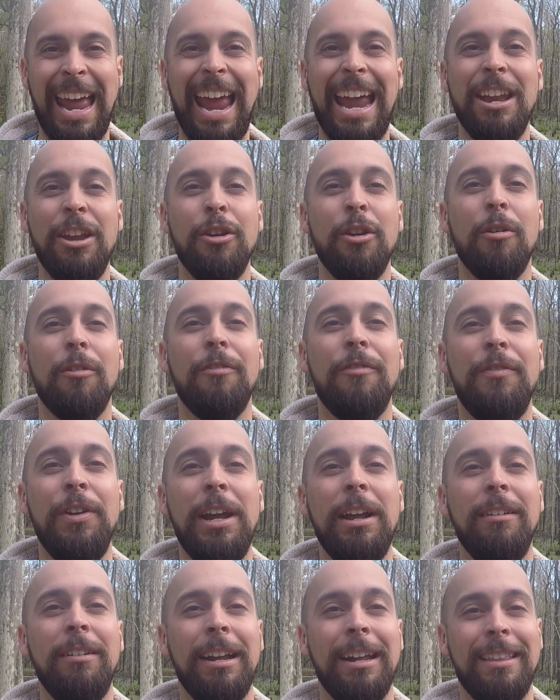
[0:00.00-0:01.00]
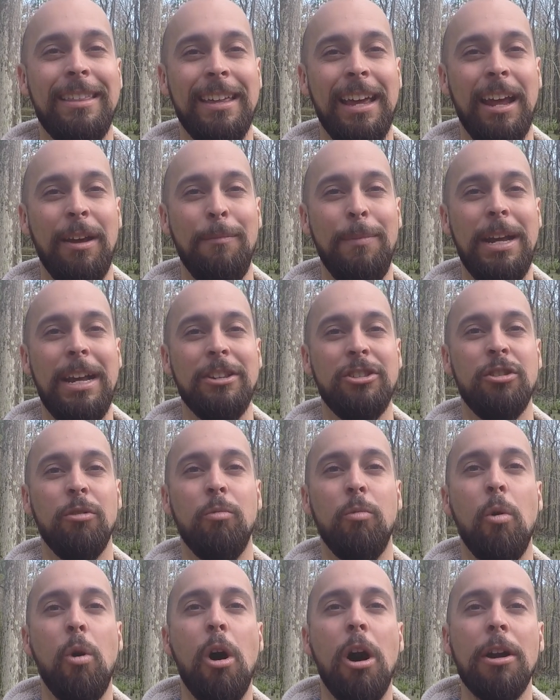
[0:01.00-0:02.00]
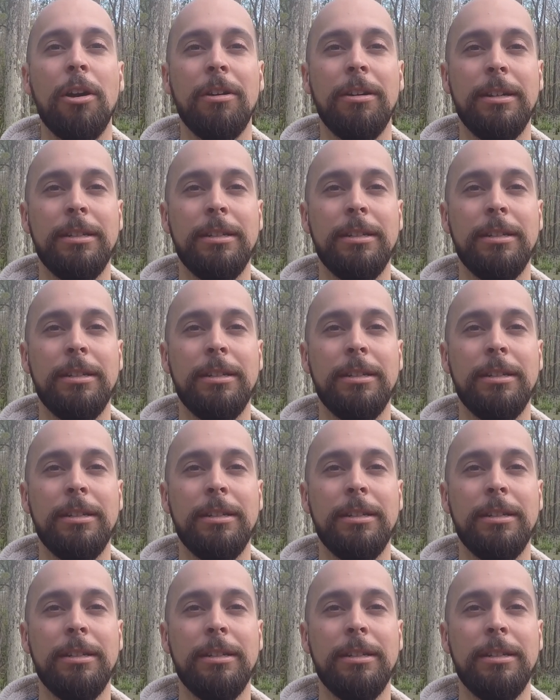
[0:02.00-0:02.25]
And you don't feel anything because the water